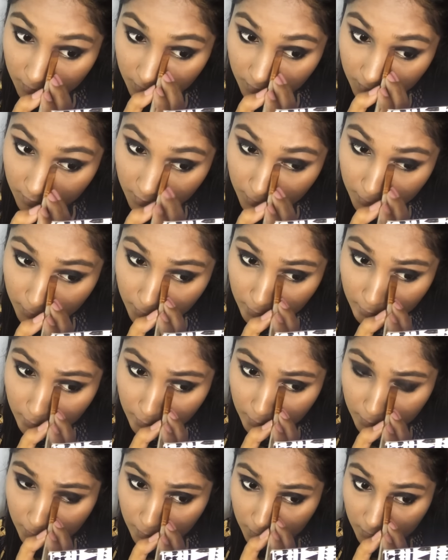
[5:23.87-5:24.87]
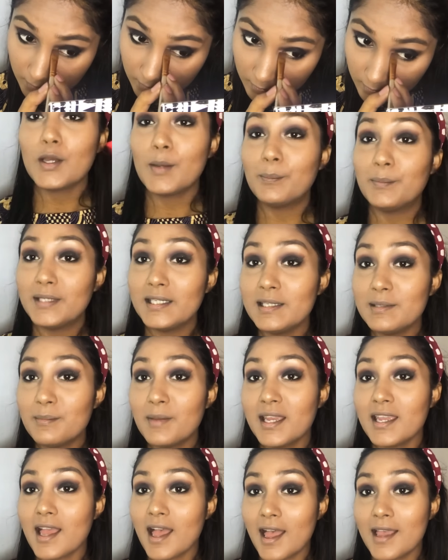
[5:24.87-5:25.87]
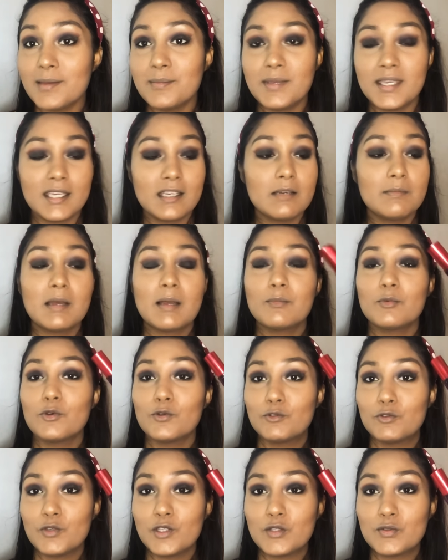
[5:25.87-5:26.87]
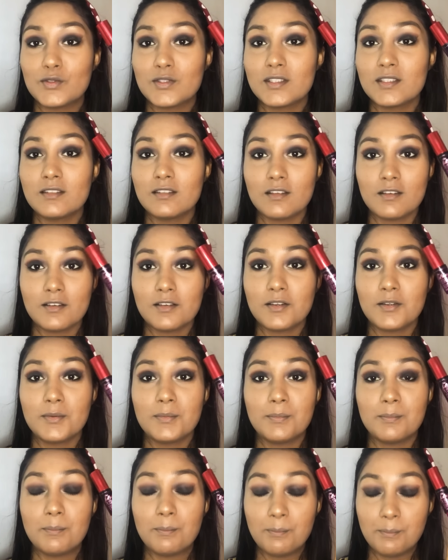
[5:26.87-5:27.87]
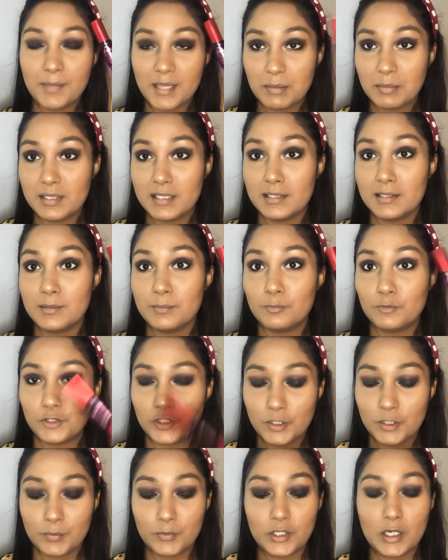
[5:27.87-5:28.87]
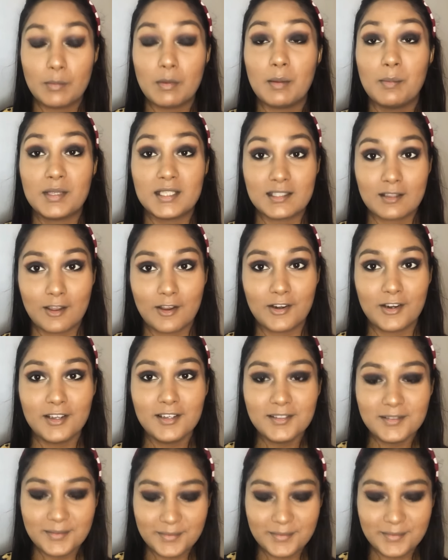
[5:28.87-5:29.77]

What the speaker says: To complete my eye makeup, I'm going to use the Maybelline Push Up Drama Mascara.